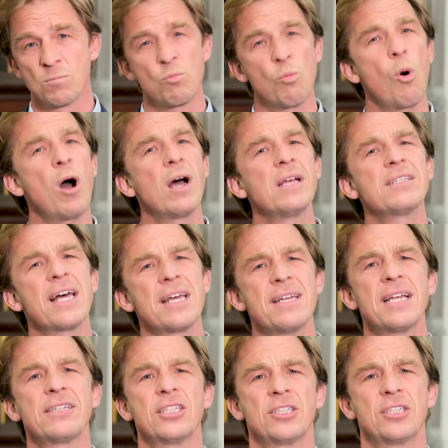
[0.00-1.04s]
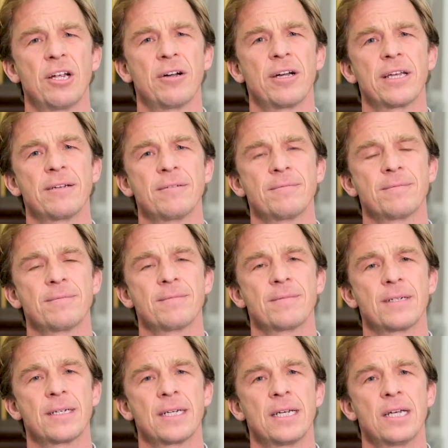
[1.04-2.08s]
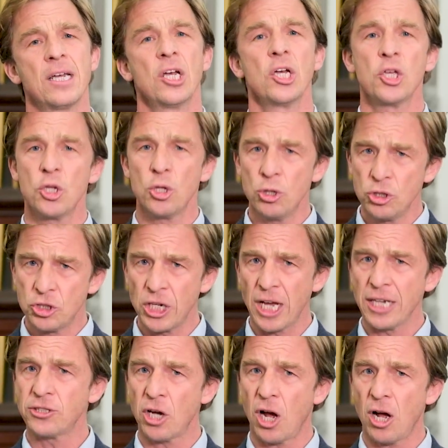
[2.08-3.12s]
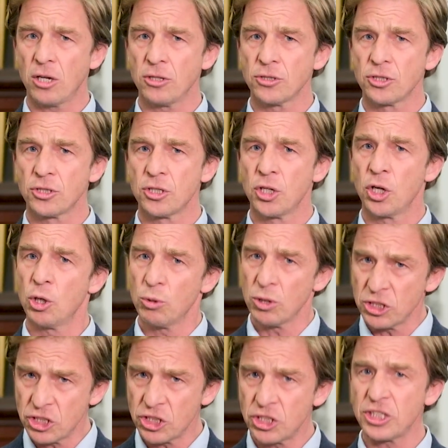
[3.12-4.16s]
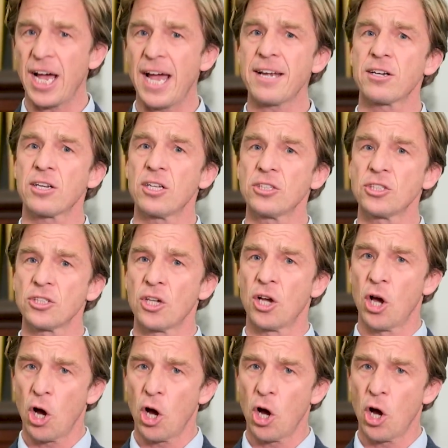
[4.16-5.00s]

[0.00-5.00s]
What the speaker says: Why is that necessary? You Gentiles who are stateless,